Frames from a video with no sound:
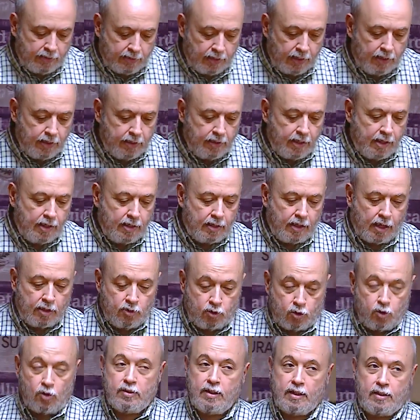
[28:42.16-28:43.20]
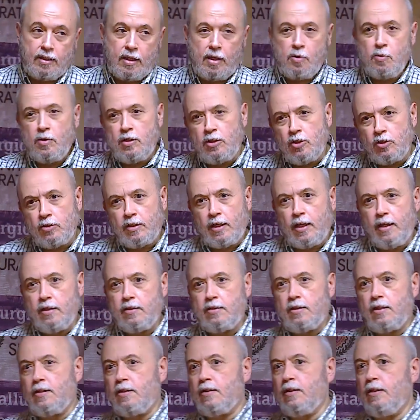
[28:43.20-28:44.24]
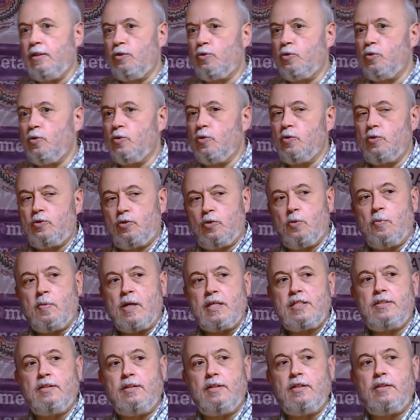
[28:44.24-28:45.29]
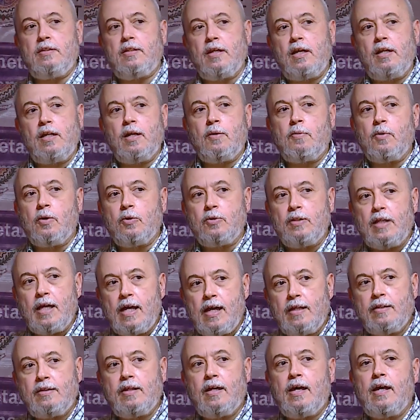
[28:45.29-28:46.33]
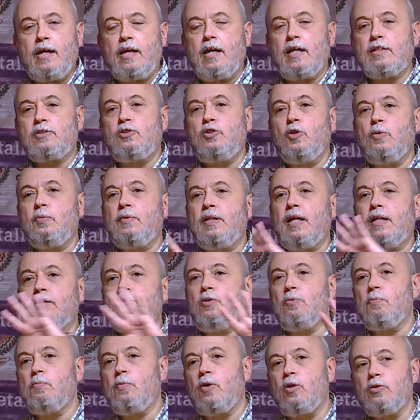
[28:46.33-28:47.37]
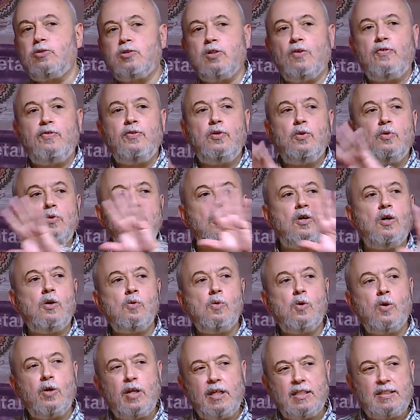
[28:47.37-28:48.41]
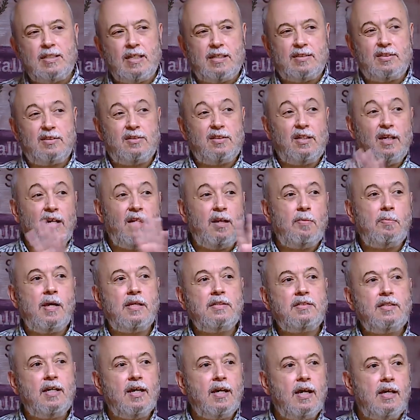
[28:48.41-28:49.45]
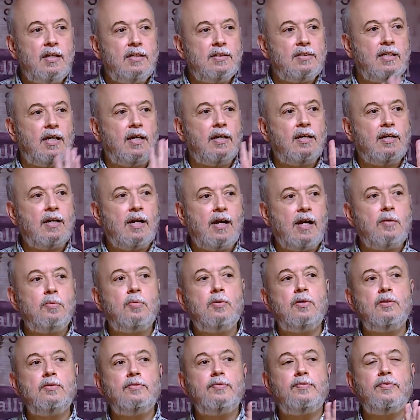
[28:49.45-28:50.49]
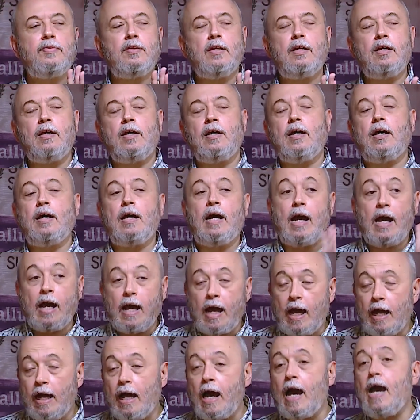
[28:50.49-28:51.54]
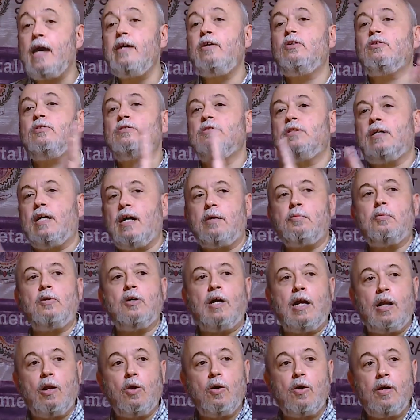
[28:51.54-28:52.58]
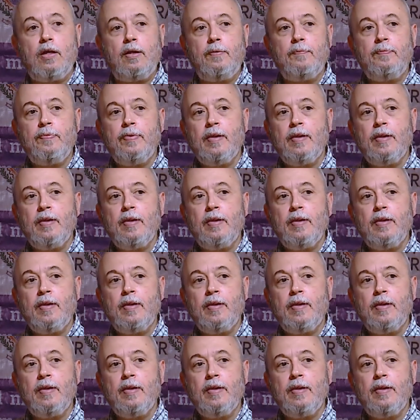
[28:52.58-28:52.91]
told that I will not enter into too much detail about that. I assume that most of you know what is a steel. Basically, it's an iron carbon alloy